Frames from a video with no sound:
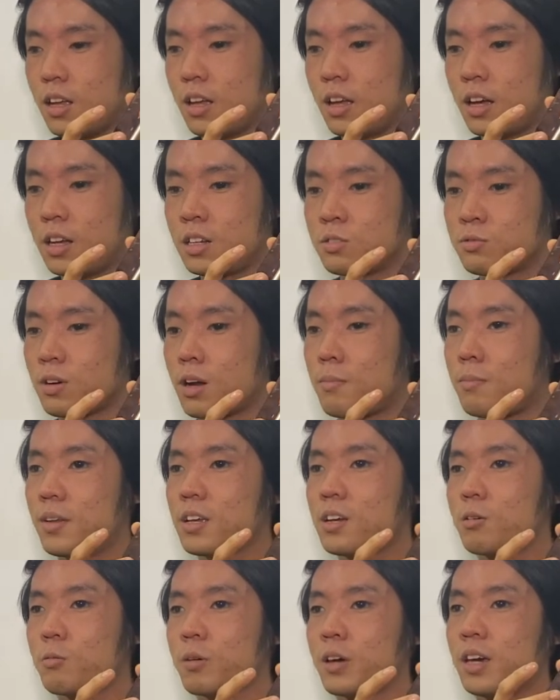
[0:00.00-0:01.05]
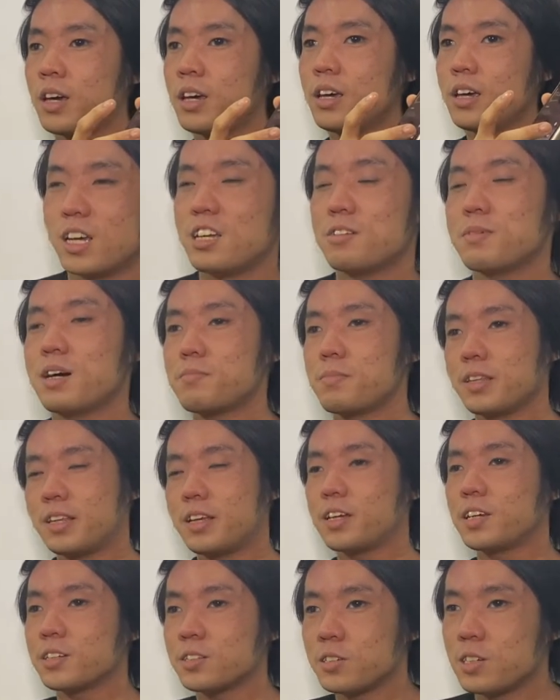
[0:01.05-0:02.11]
and it's rambling away. And you might be
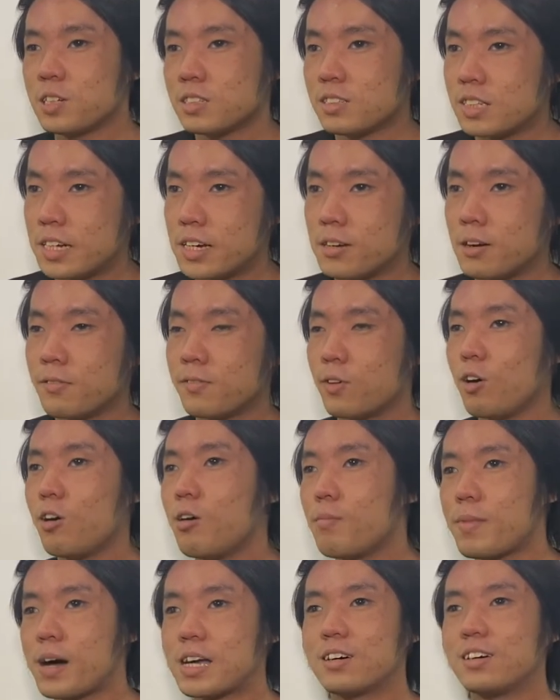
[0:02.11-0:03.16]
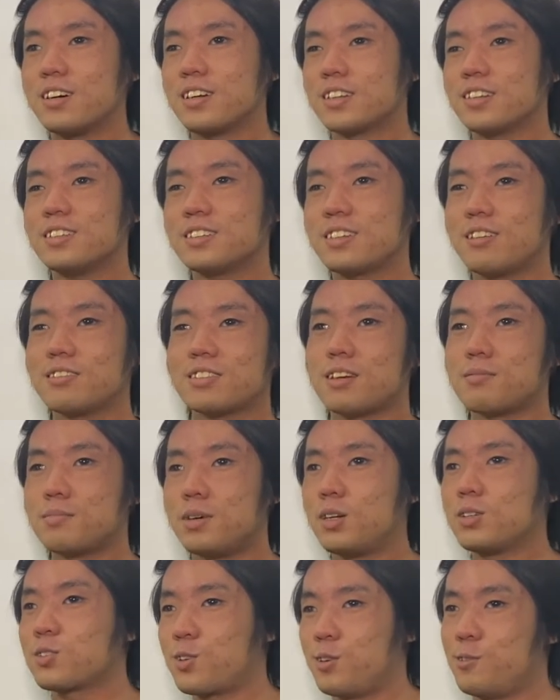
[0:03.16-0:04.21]
thinking to yourself, oh my god, this sounds like
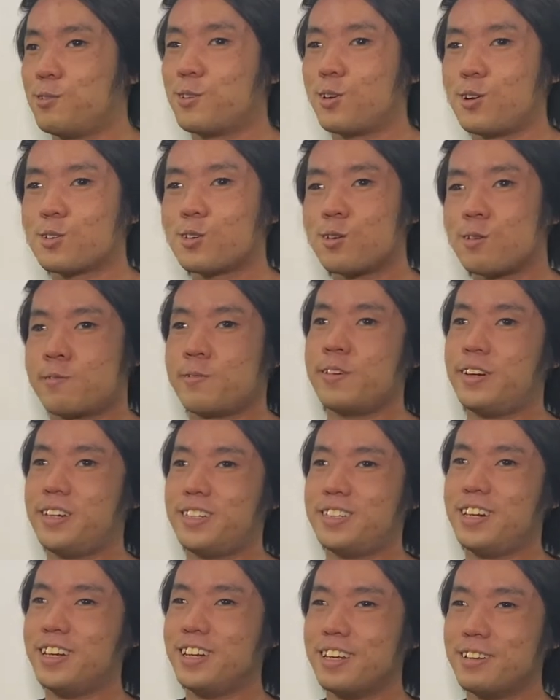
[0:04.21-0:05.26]
Morse code or Korean,